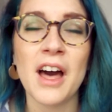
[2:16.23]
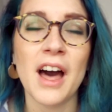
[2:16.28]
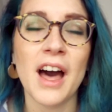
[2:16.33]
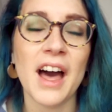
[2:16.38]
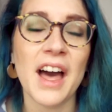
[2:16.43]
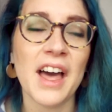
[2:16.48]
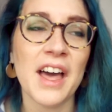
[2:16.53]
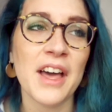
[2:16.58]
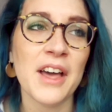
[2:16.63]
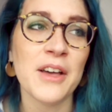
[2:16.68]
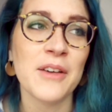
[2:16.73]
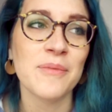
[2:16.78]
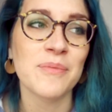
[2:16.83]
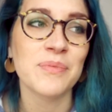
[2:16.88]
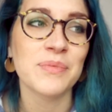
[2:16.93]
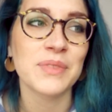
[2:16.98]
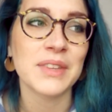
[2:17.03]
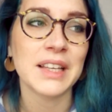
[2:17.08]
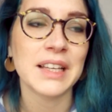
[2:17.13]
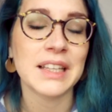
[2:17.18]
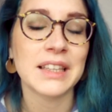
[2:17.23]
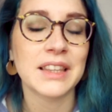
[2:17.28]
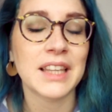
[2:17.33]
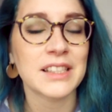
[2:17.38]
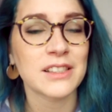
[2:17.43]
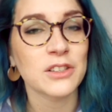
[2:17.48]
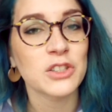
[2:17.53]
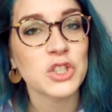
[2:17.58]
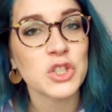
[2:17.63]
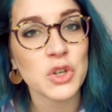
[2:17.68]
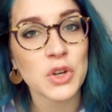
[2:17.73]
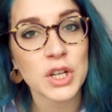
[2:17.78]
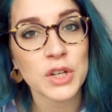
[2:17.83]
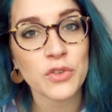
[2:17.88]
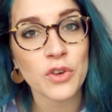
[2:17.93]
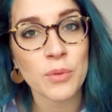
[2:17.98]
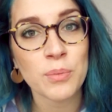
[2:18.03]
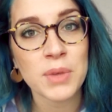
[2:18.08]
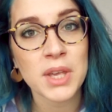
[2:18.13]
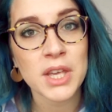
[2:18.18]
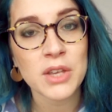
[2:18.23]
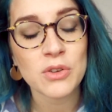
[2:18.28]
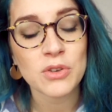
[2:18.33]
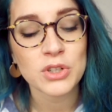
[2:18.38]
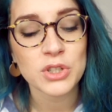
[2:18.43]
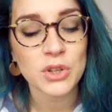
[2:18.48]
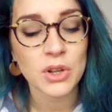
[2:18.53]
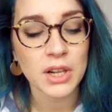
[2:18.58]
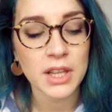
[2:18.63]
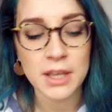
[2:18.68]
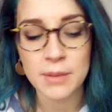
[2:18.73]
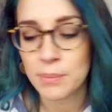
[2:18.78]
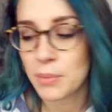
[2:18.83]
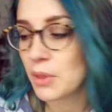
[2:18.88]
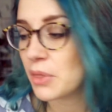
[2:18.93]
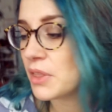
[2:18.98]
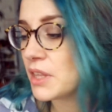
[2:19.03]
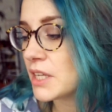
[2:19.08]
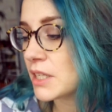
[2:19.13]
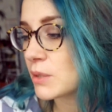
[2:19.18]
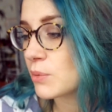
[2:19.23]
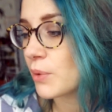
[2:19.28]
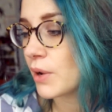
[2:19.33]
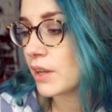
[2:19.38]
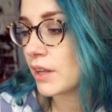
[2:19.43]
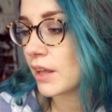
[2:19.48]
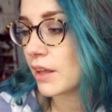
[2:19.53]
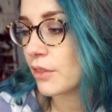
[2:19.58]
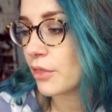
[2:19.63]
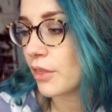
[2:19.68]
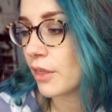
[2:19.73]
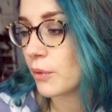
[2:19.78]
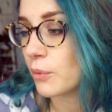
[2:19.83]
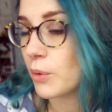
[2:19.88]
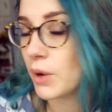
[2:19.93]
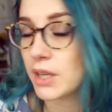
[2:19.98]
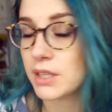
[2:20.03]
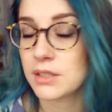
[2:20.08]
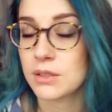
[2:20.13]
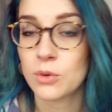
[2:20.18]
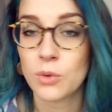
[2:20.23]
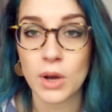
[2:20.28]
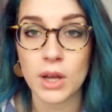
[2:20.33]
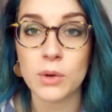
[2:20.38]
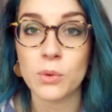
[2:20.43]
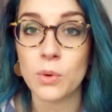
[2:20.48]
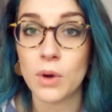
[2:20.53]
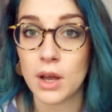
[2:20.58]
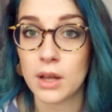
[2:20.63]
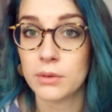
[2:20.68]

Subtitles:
it doesn't do it for me usually, but this one I thought was quite well